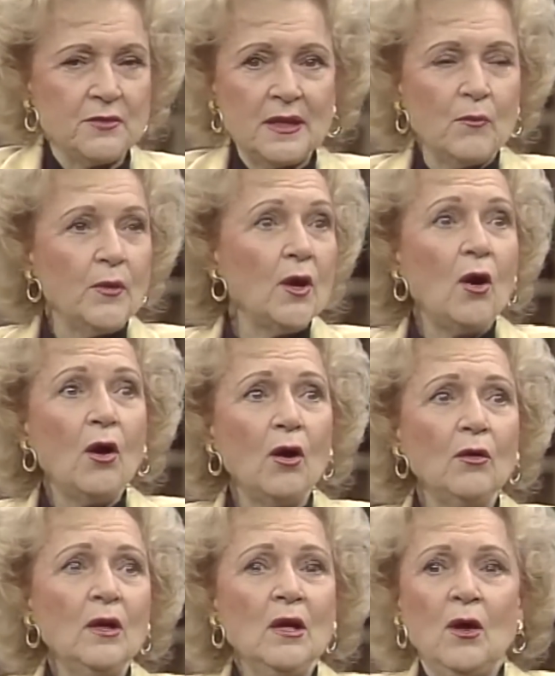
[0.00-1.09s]
I think we
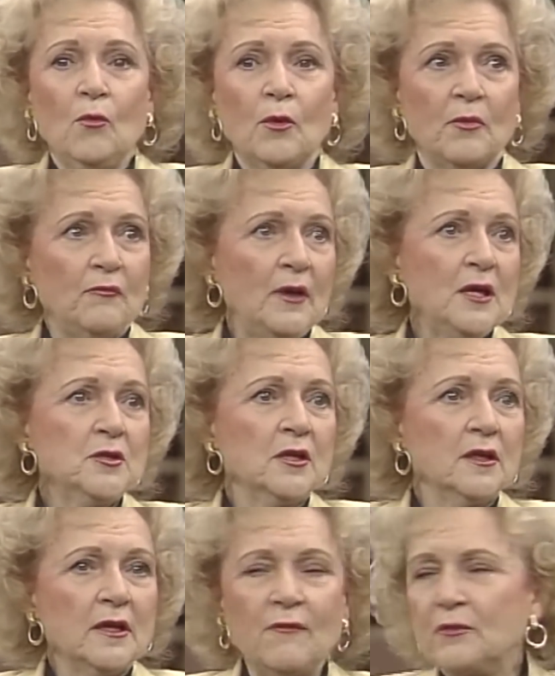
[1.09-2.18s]
all were professional
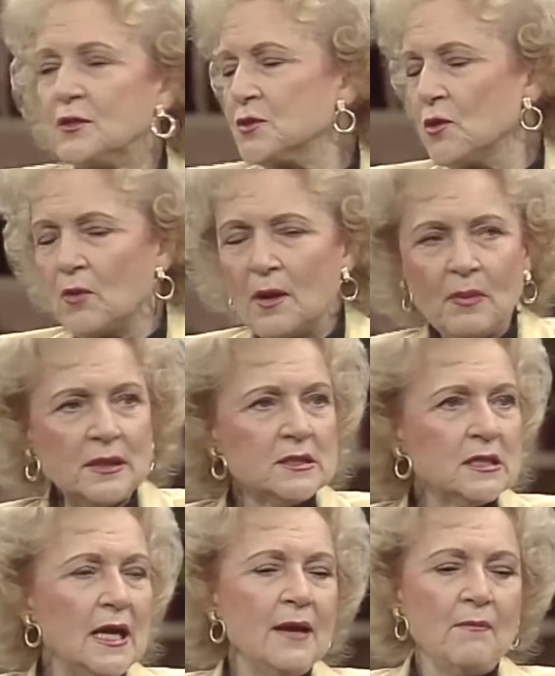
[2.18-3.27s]
enough. We show up on
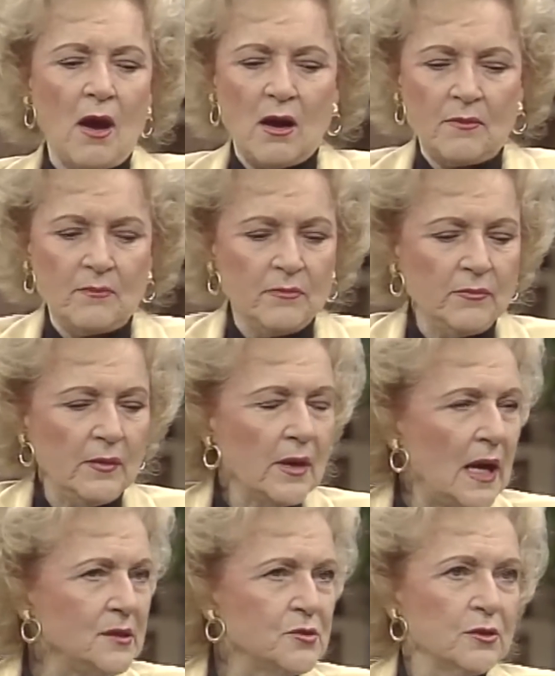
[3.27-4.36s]
time. Our
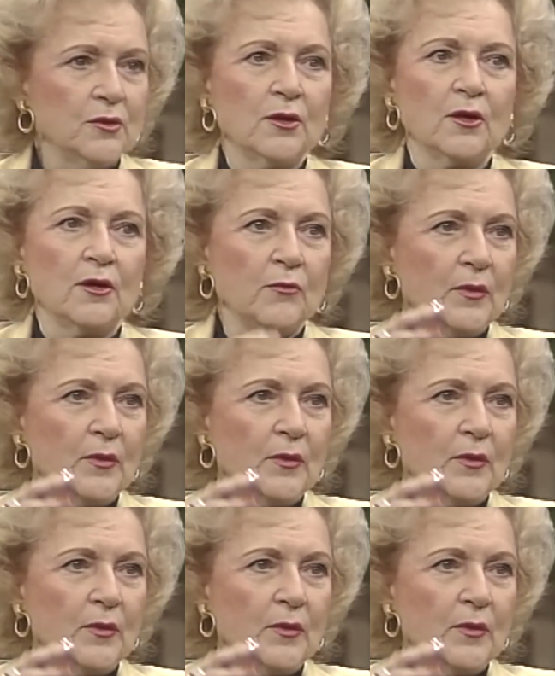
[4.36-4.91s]
lines are learned.